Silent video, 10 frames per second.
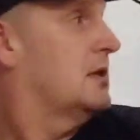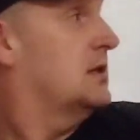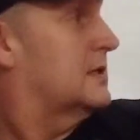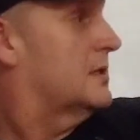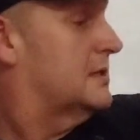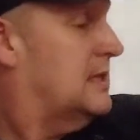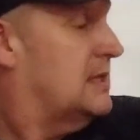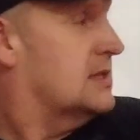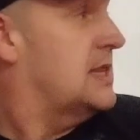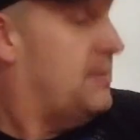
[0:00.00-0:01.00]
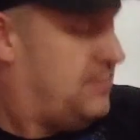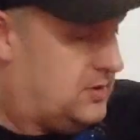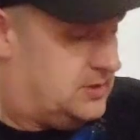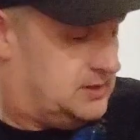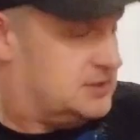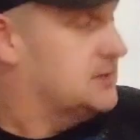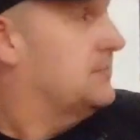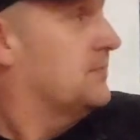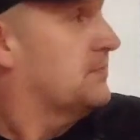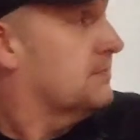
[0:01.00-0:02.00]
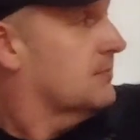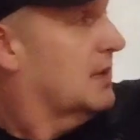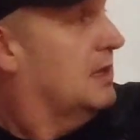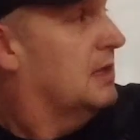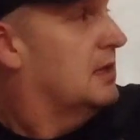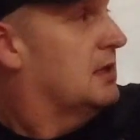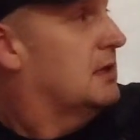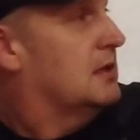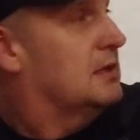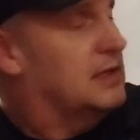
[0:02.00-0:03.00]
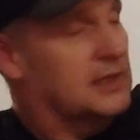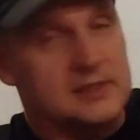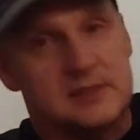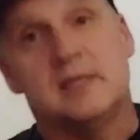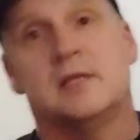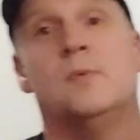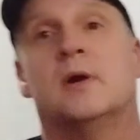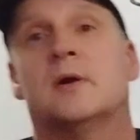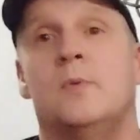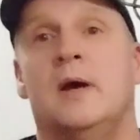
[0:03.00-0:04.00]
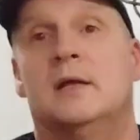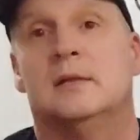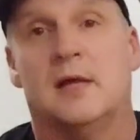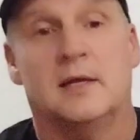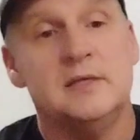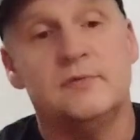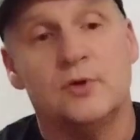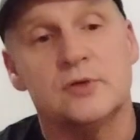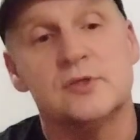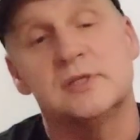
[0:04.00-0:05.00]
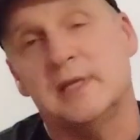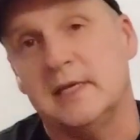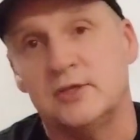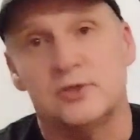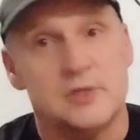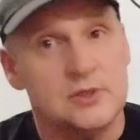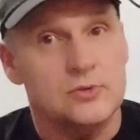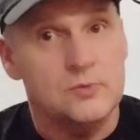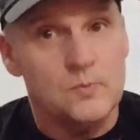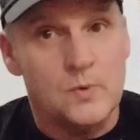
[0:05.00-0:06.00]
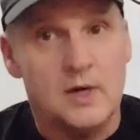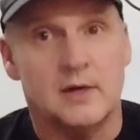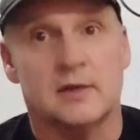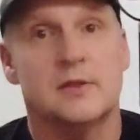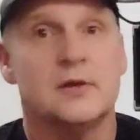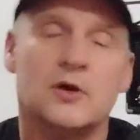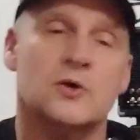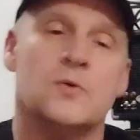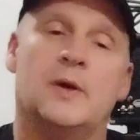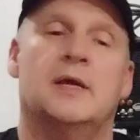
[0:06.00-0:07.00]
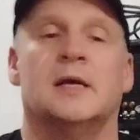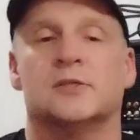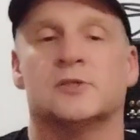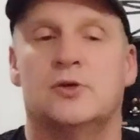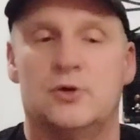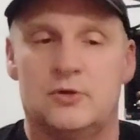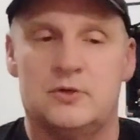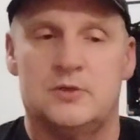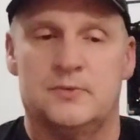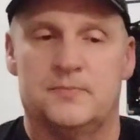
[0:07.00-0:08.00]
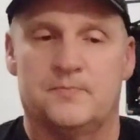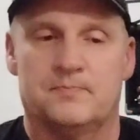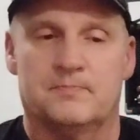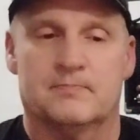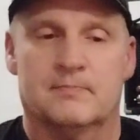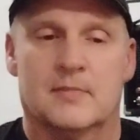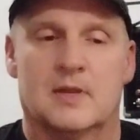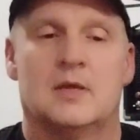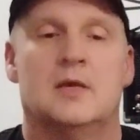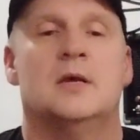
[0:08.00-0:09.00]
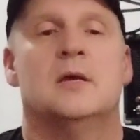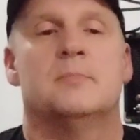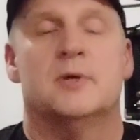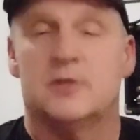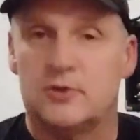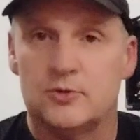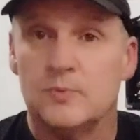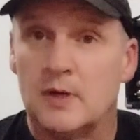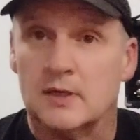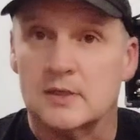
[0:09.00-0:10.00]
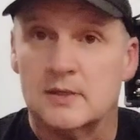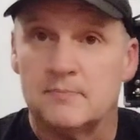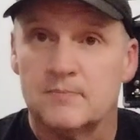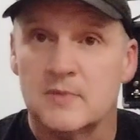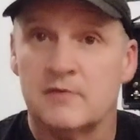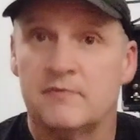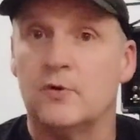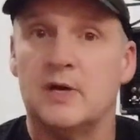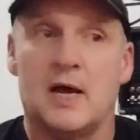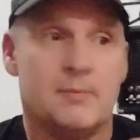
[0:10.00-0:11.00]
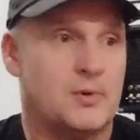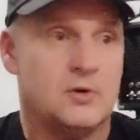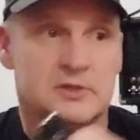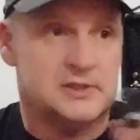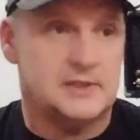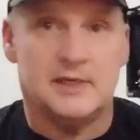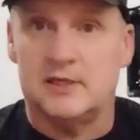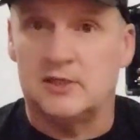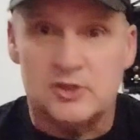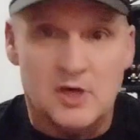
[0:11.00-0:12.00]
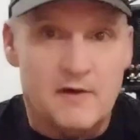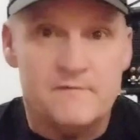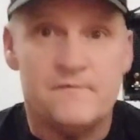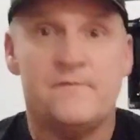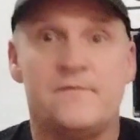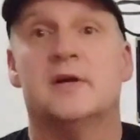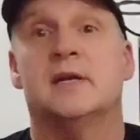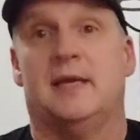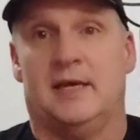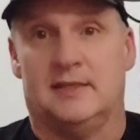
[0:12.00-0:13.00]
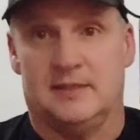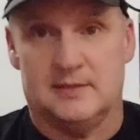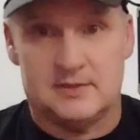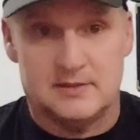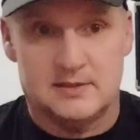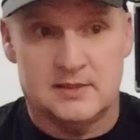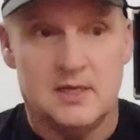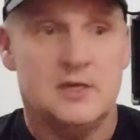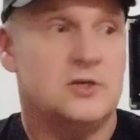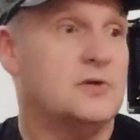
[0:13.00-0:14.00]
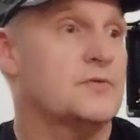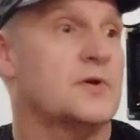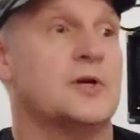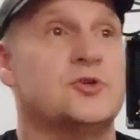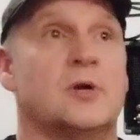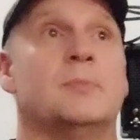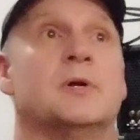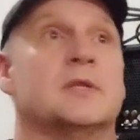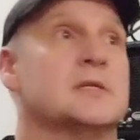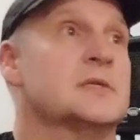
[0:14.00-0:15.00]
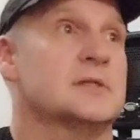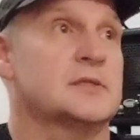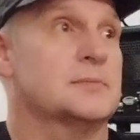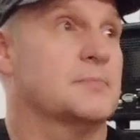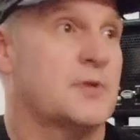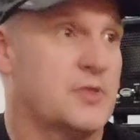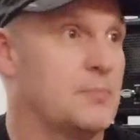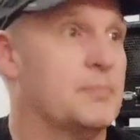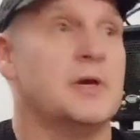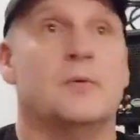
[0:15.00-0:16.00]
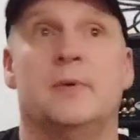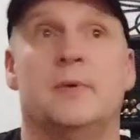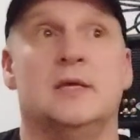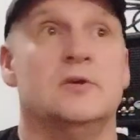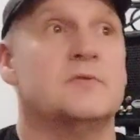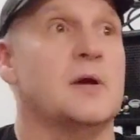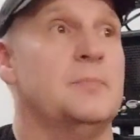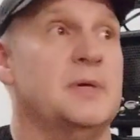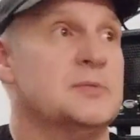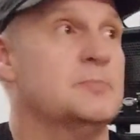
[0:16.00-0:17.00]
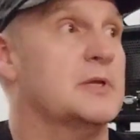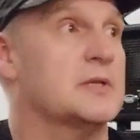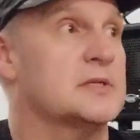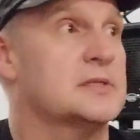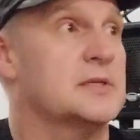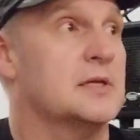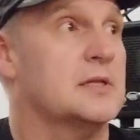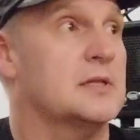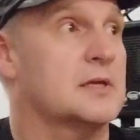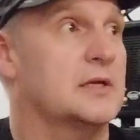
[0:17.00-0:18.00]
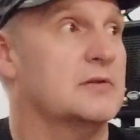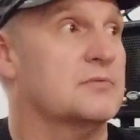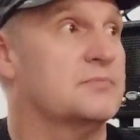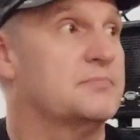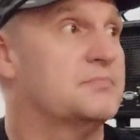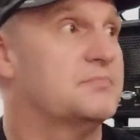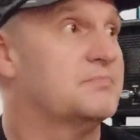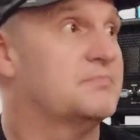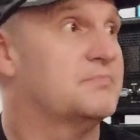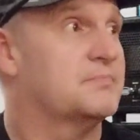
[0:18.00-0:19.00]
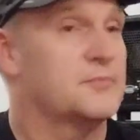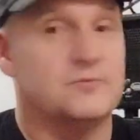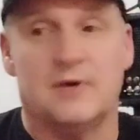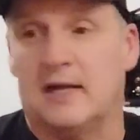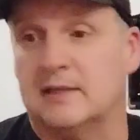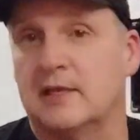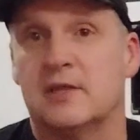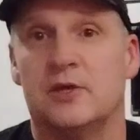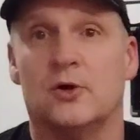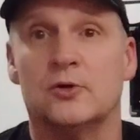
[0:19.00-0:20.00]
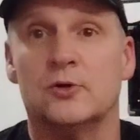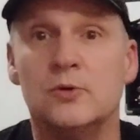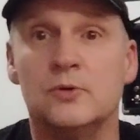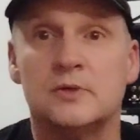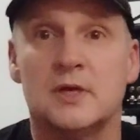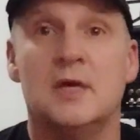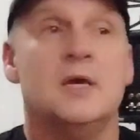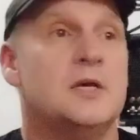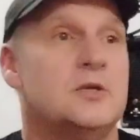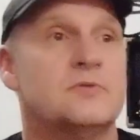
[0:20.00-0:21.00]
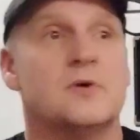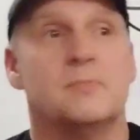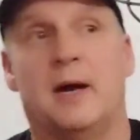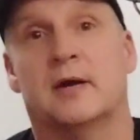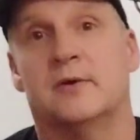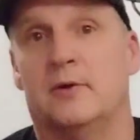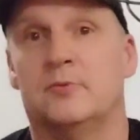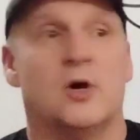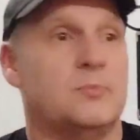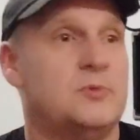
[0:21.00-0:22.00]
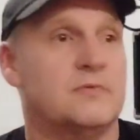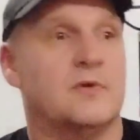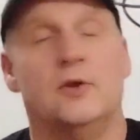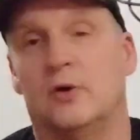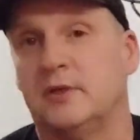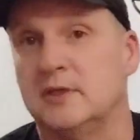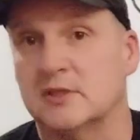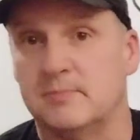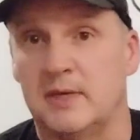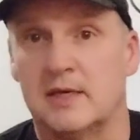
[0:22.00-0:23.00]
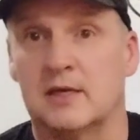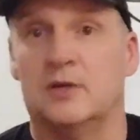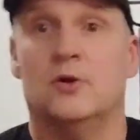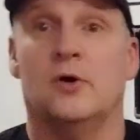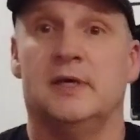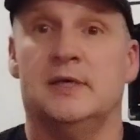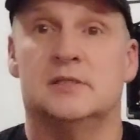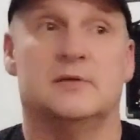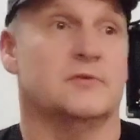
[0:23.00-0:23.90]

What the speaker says: The little clip-ons, like I say, they work well. And even on stage, they do work. They're not quite as good, but they do work. The phone app on stage, forget it. You've got a drummer that's thumping away. You've got a bass player that's still kind of rattling the odd note. You've got background hum. You've got an audience making a noise.